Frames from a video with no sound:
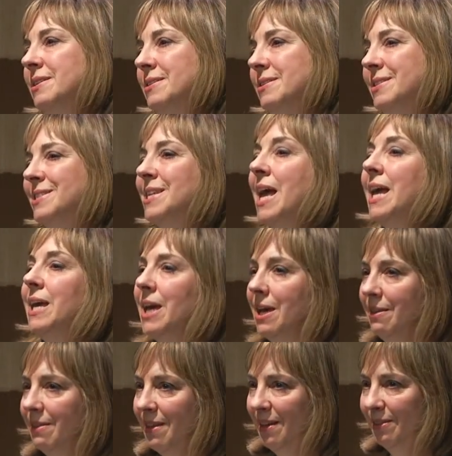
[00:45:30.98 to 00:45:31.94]

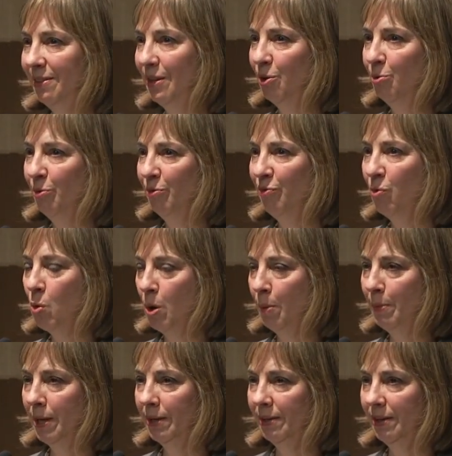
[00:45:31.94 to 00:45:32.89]
saying that they're
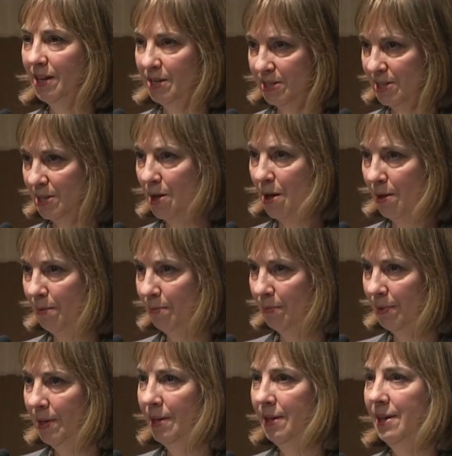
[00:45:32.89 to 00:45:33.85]
reforming
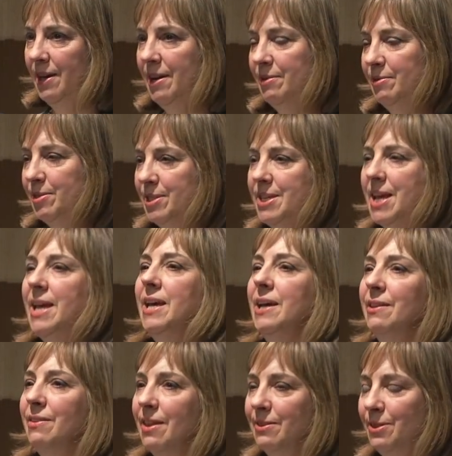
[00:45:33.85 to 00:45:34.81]
Islam and
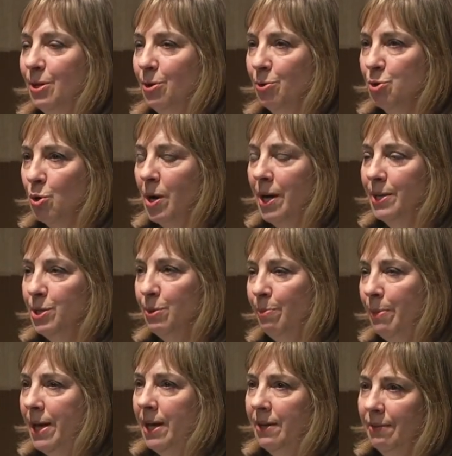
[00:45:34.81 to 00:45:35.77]
saying that they're trying to
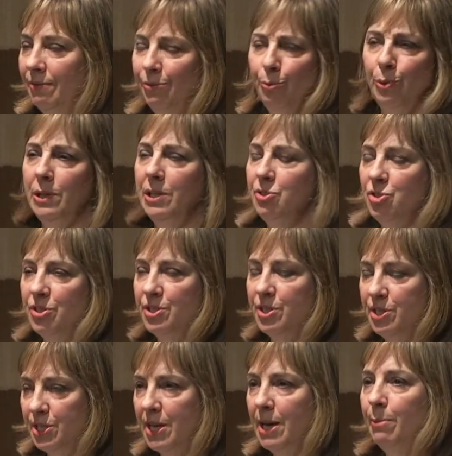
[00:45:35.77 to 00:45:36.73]
make the religious
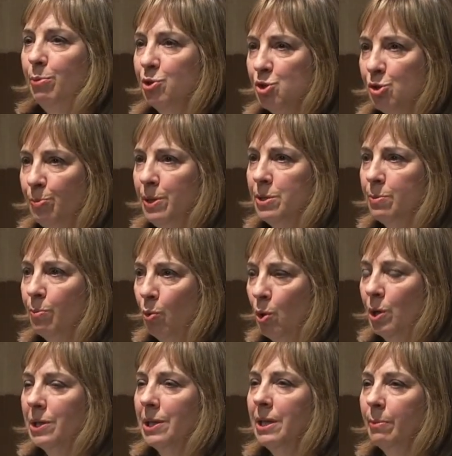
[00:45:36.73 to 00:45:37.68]
establishment
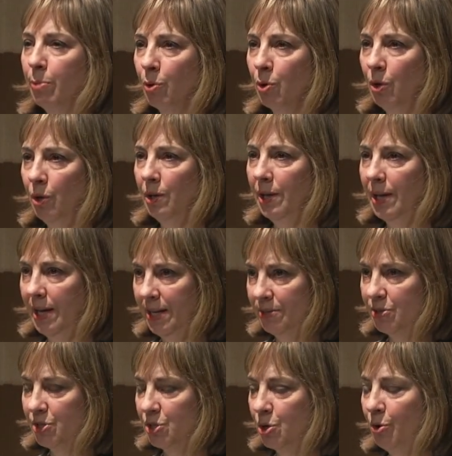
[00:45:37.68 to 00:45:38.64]
more liberal
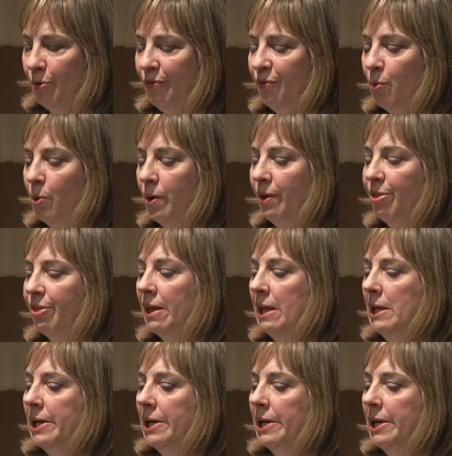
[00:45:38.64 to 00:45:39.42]
and so forth.